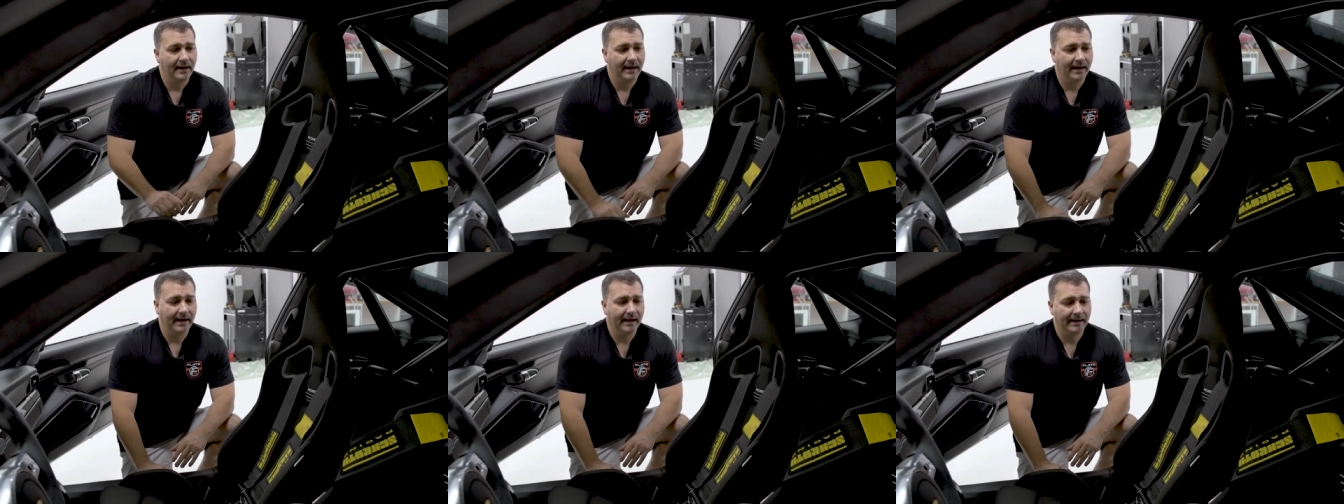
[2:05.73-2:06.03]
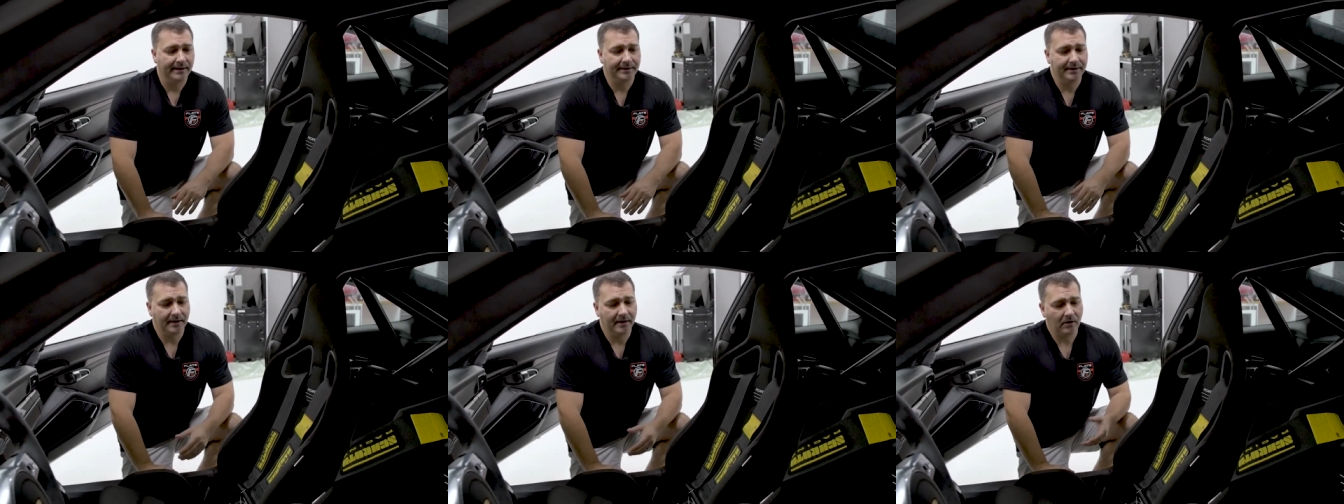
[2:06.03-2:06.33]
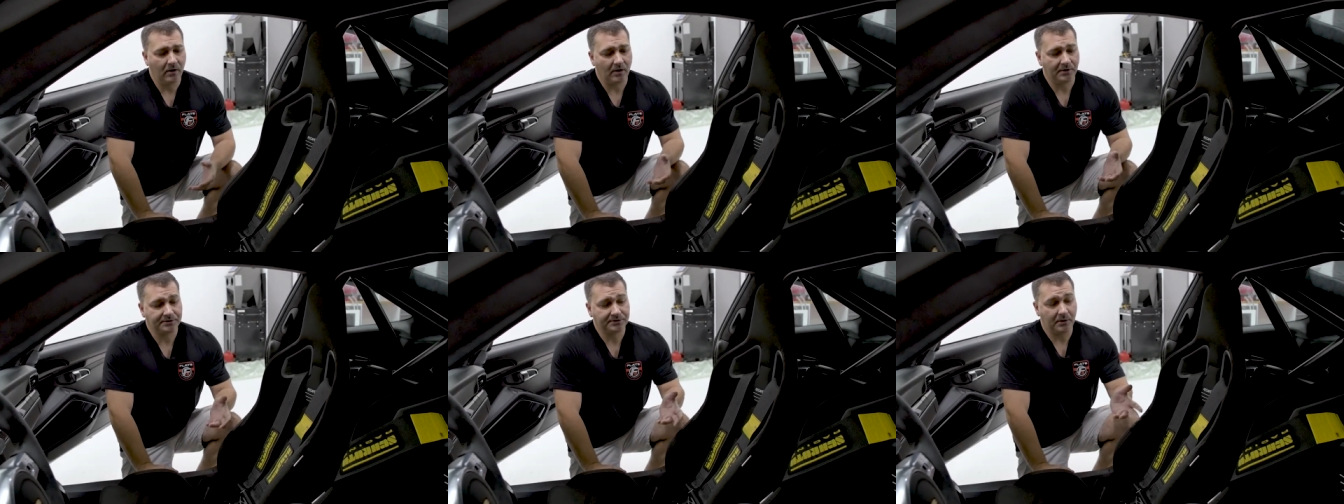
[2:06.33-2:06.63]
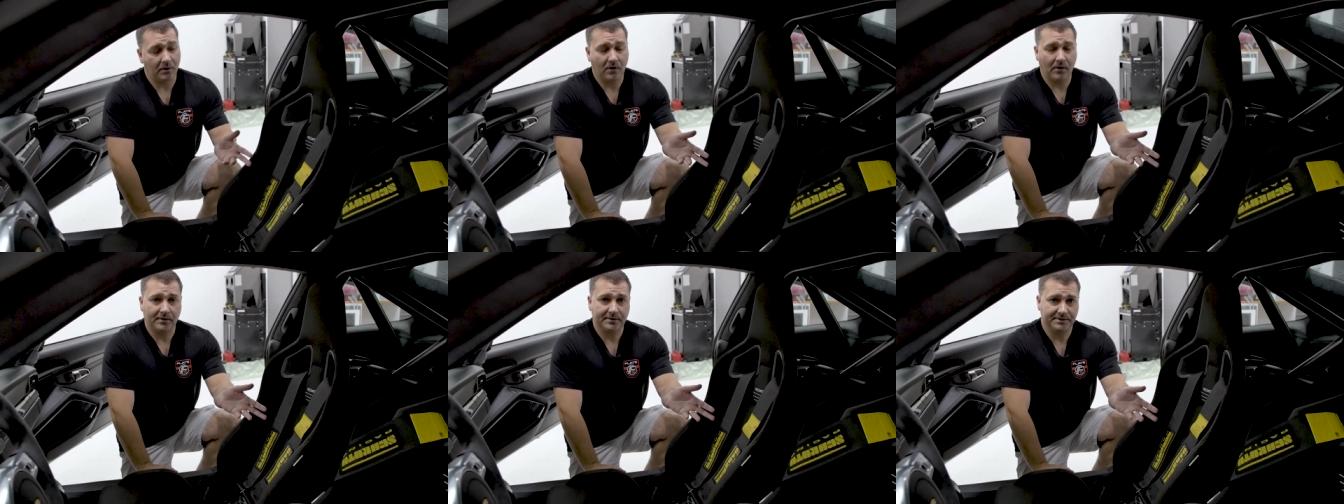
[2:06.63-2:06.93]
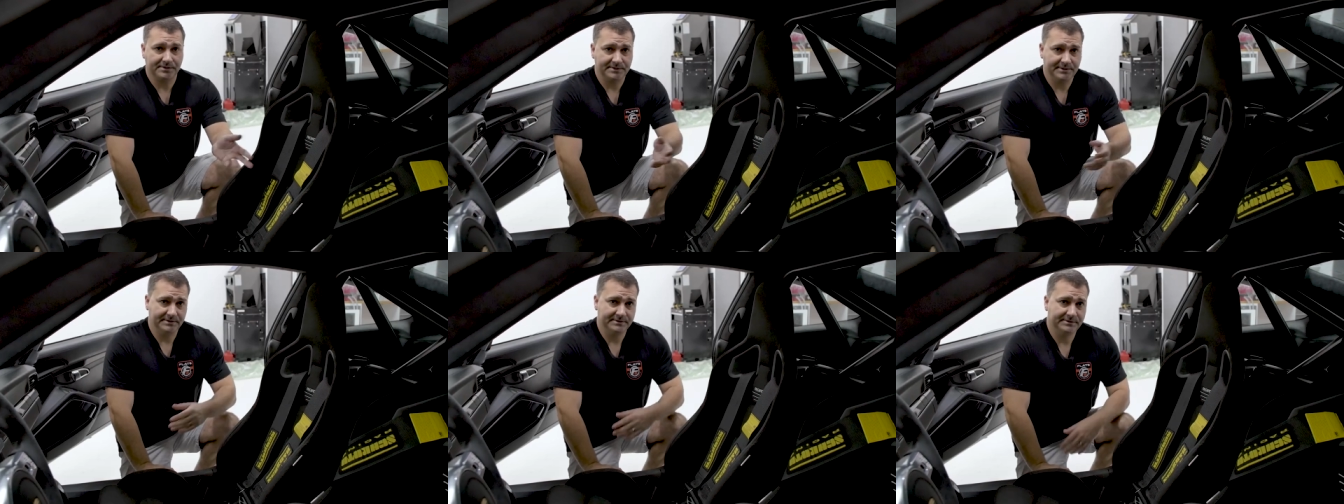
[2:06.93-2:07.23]
and uh, also
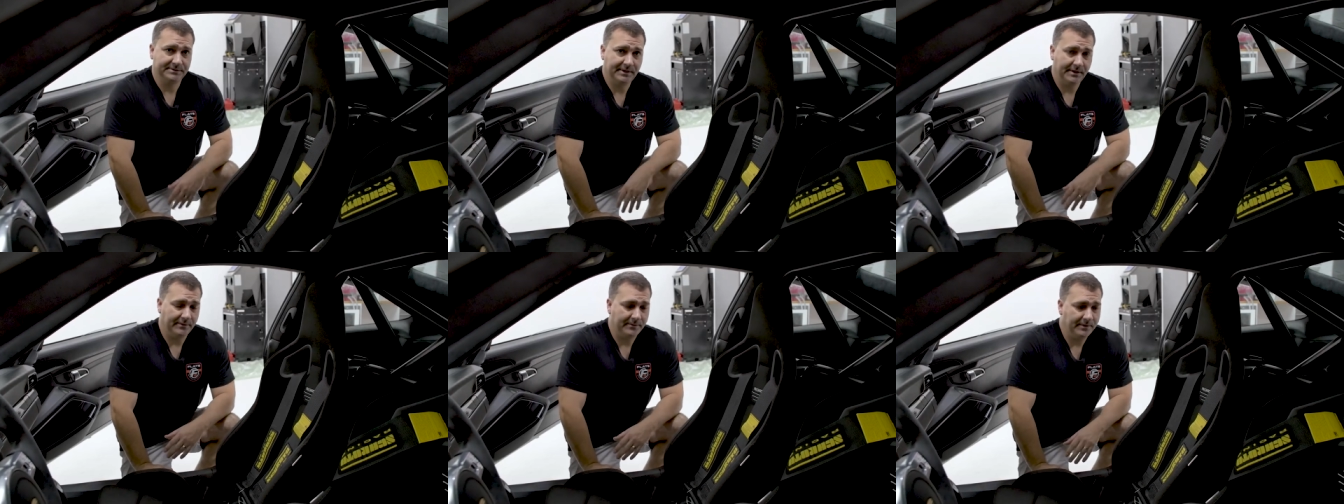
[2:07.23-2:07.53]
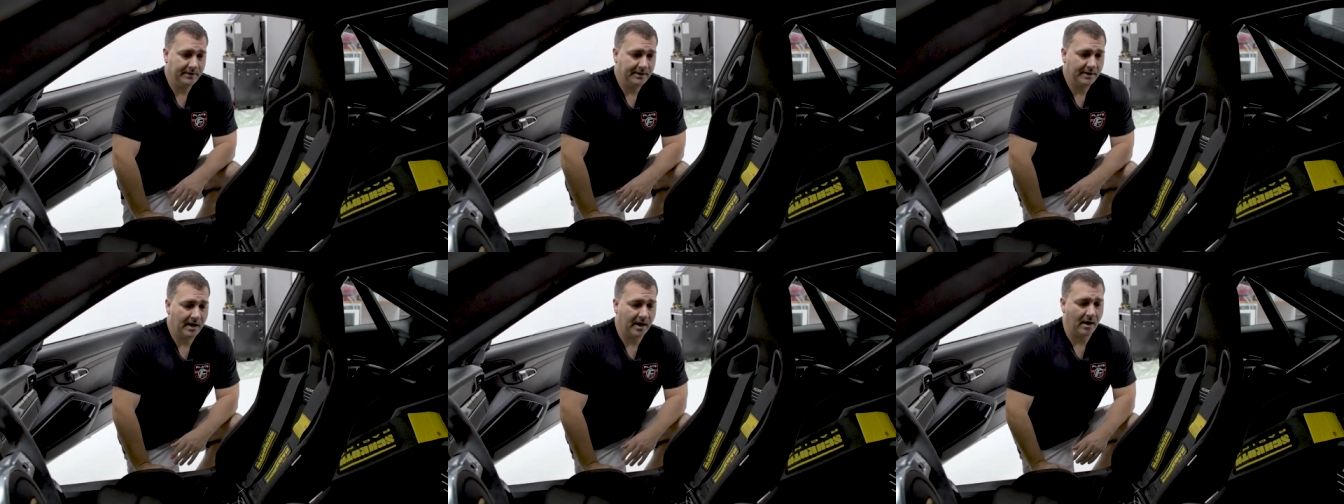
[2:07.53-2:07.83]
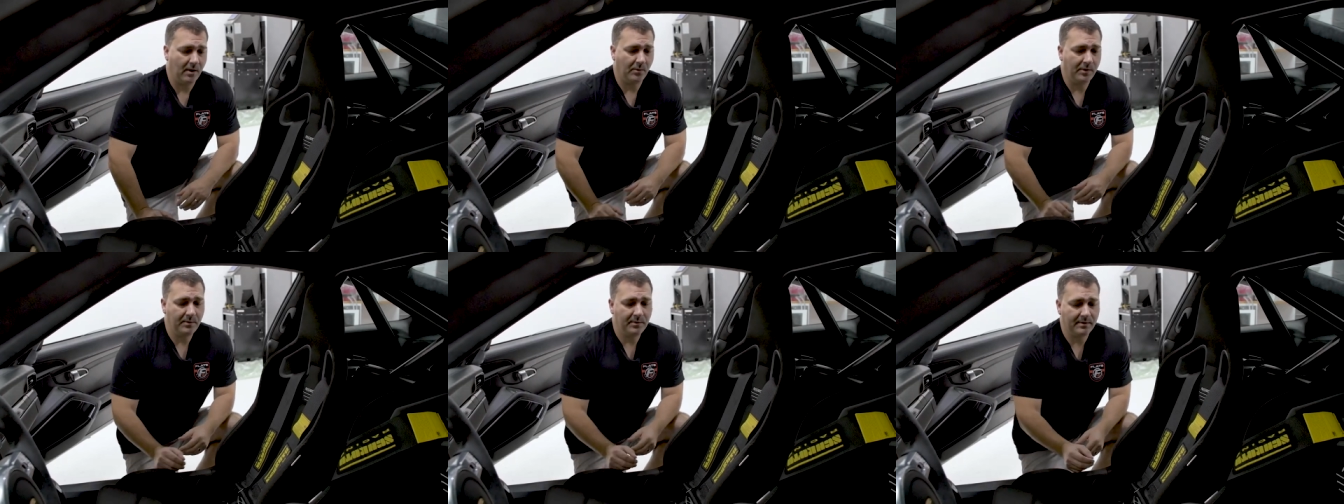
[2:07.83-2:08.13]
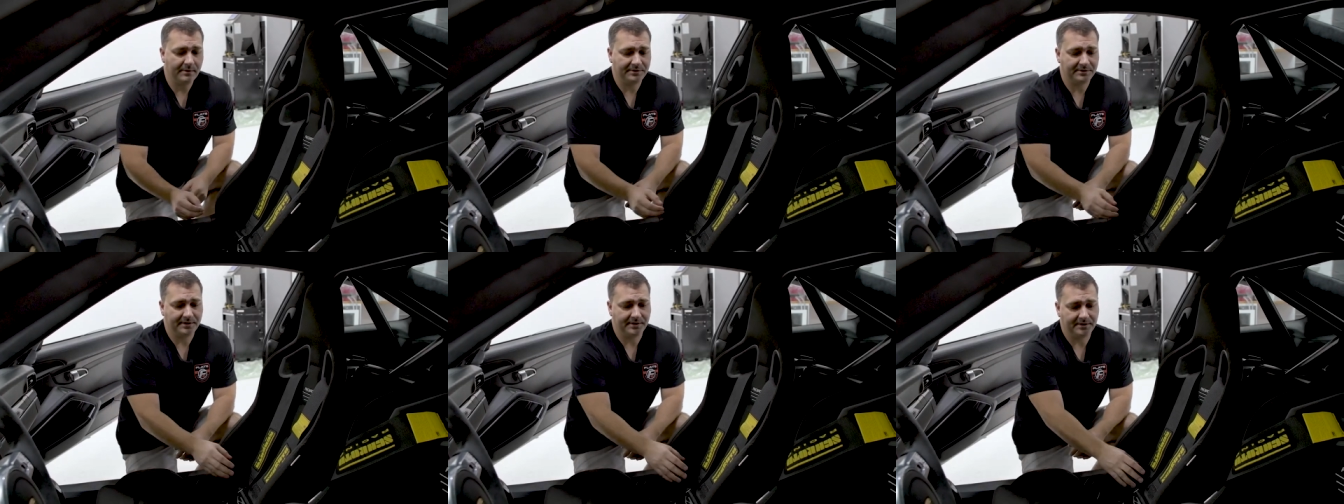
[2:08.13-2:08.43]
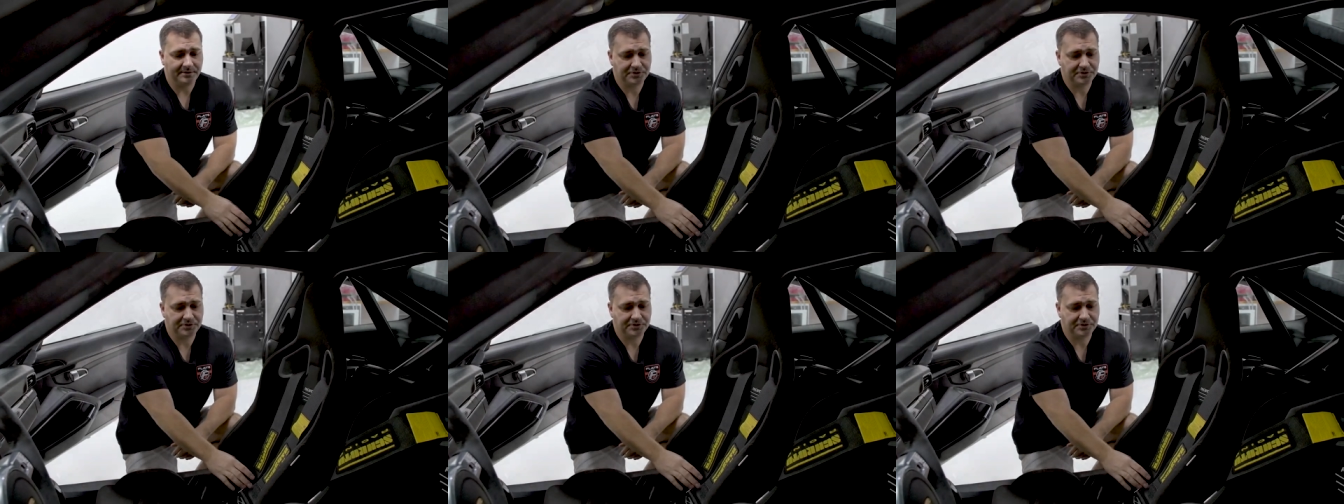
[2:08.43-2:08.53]
harnesses. So uh, we went with the